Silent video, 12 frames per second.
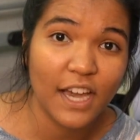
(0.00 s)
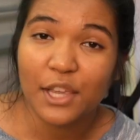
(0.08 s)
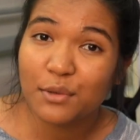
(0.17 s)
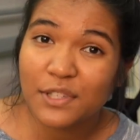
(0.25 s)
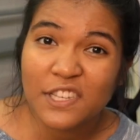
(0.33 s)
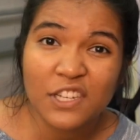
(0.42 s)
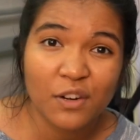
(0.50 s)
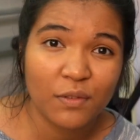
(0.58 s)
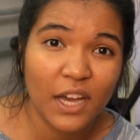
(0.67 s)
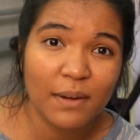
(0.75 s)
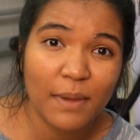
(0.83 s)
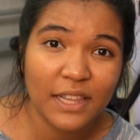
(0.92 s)
I use this to
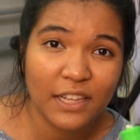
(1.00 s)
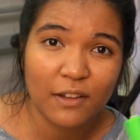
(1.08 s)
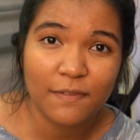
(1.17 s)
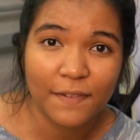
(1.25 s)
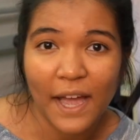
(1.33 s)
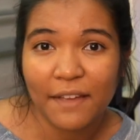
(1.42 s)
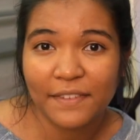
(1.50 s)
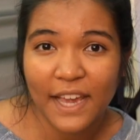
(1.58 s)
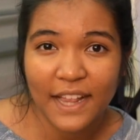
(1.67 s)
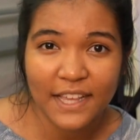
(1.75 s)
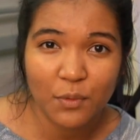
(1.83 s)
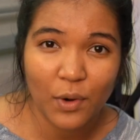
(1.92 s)
run my little 5
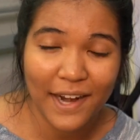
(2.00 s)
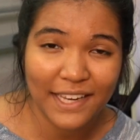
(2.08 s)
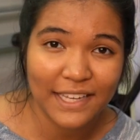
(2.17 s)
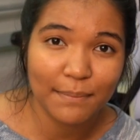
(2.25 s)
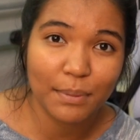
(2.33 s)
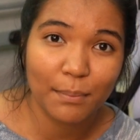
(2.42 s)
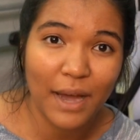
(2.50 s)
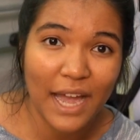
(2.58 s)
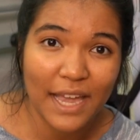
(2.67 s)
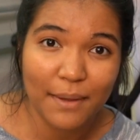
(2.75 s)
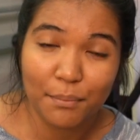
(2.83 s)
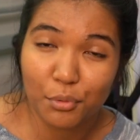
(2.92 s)
gallon where I keep
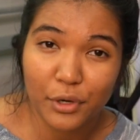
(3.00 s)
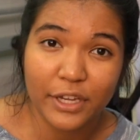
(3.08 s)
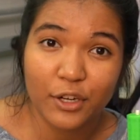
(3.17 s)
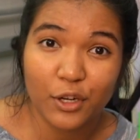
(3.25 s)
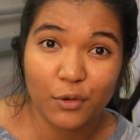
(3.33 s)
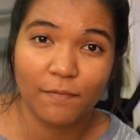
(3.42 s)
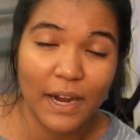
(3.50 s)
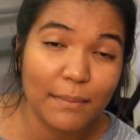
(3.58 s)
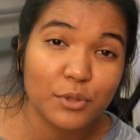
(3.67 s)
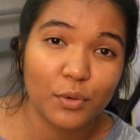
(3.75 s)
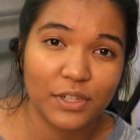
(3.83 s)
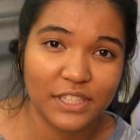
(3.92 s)
my breeder
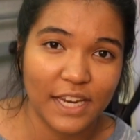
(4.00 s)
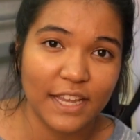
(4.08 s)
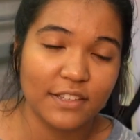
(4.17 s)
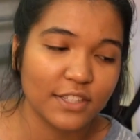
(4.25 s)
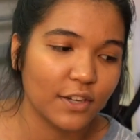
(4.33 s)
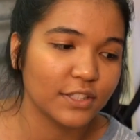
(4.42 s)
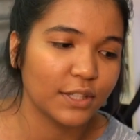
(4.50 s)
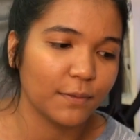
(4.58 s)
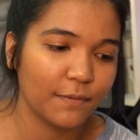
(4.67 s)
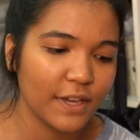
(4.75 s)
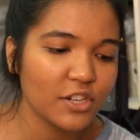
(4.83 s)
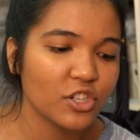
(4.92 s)
ram's horn snails and also
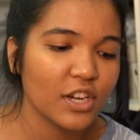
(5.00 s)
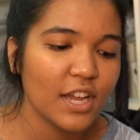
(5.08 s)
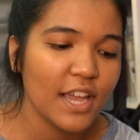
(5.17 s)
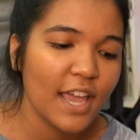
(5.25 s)
fish.